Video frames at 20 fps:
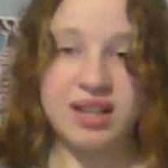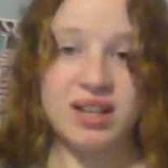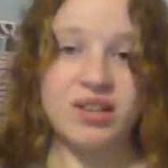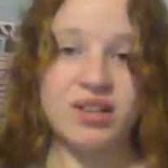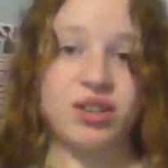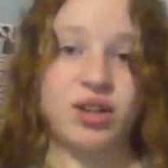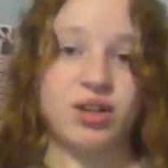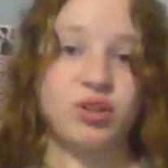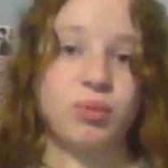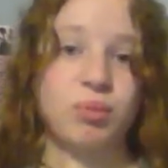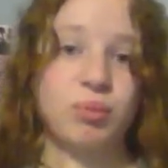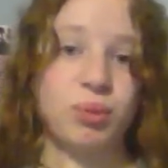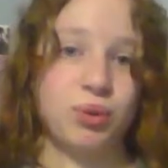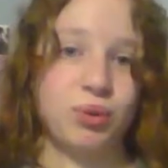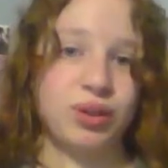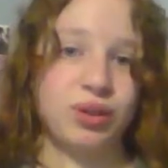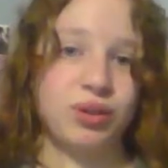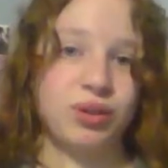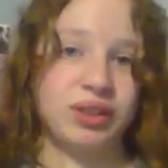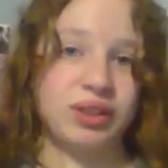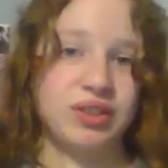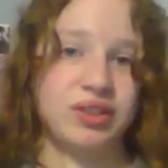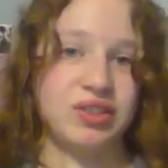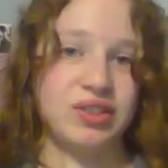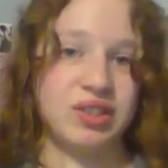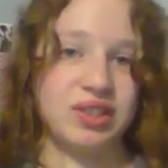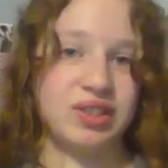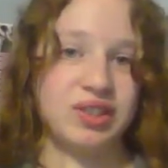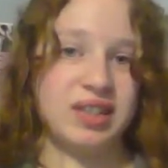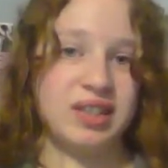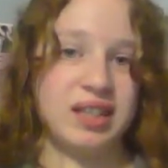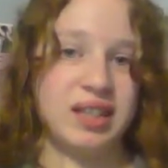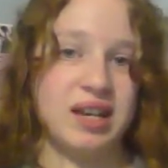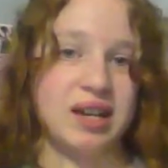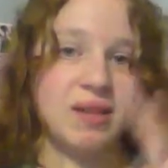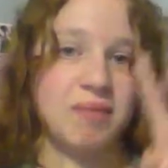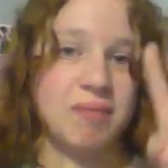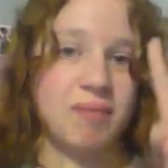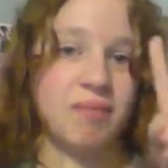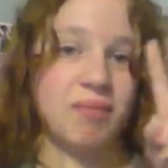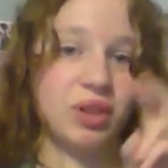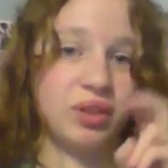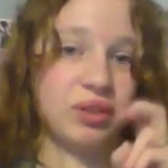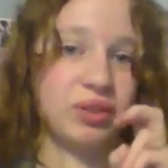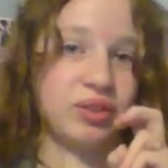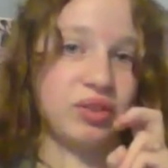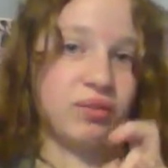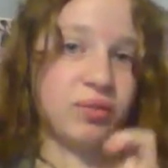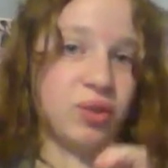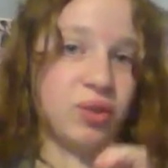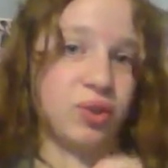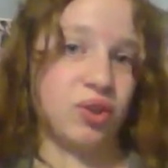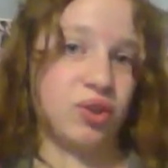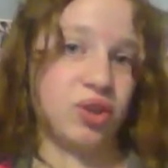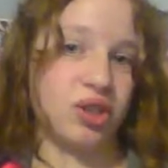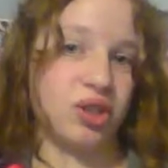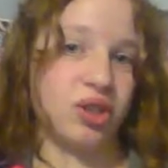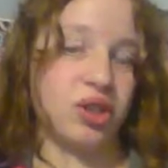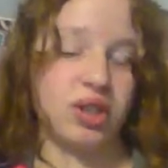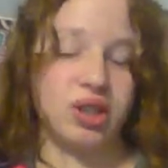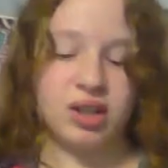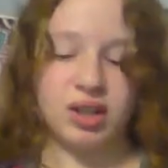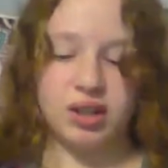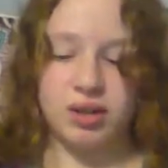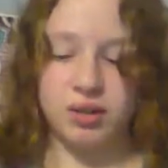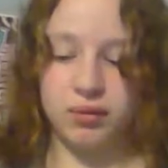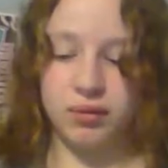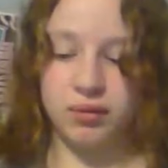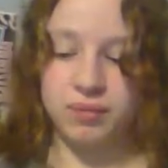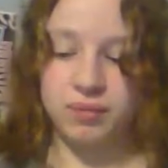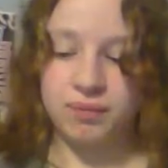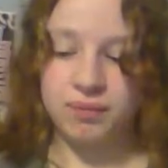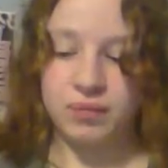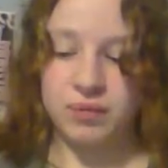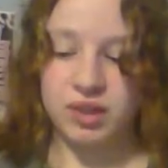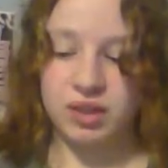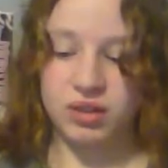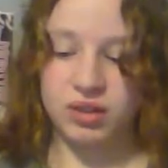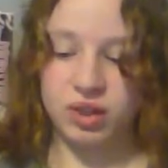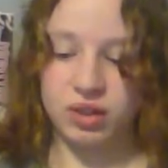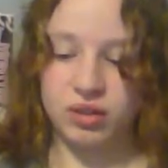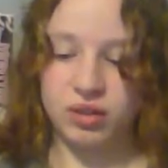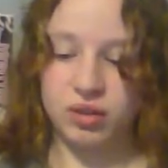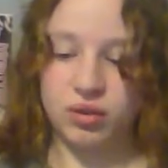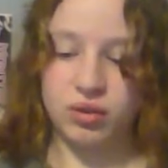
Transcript: Dr. Boolittle is just the monster version of Dr.